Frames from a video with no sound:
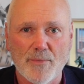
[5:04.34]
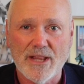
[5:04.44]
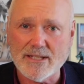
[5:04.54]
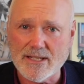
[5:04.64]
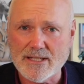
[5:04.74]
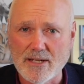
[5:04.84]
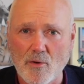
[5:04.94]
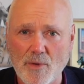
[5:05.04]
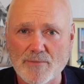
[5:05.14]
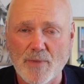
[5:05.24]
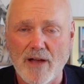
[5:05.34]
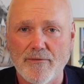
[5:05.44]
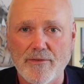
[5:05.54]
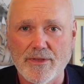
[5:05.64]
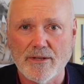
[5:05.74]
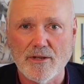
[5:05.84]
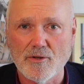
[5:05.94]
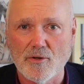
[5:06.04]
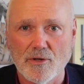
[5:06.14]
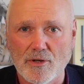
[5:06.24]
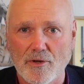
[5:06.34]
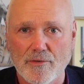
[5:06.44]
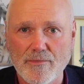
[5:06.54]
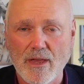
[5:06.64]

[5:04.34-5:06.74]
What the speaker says: but that's the single most powerful thing that you can do.